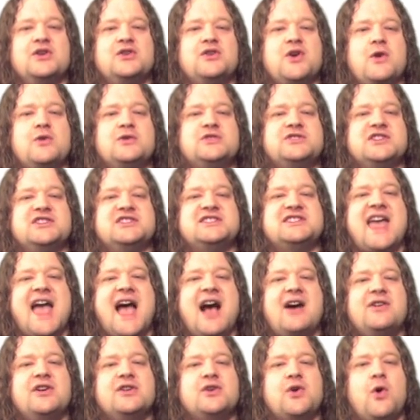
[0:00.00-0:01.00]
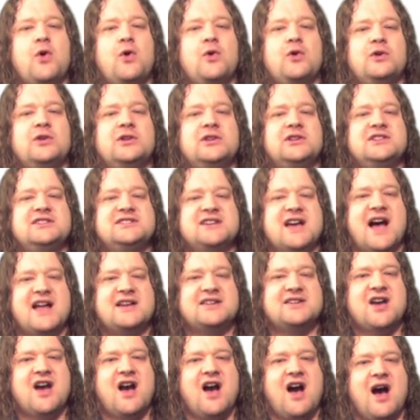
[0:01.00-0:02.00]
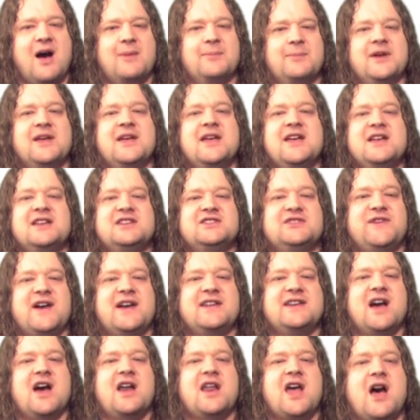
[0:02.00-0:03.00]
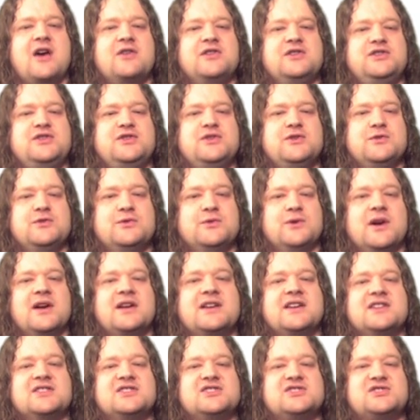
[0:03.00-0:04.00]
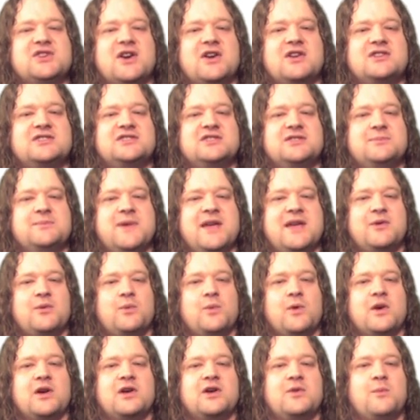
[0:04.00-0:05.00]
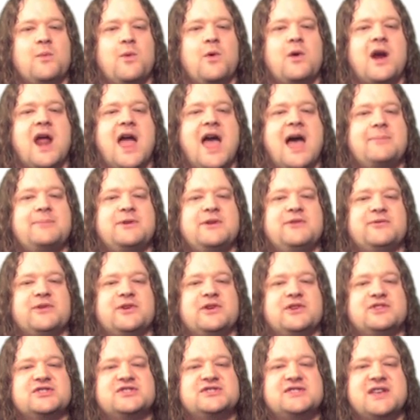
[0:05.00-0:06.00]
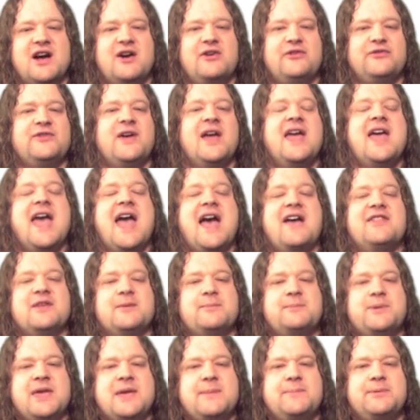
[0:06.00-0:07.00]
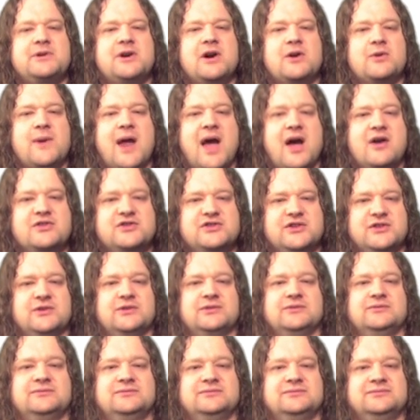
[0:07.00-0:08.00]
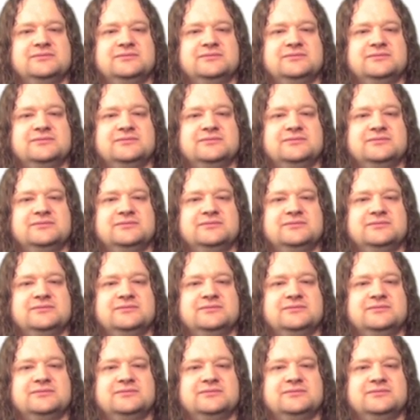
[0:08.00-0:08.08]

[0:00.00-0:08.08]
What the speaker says: Go to talenthole.com to find out how you can start to make work more happy for yourself and the people around you.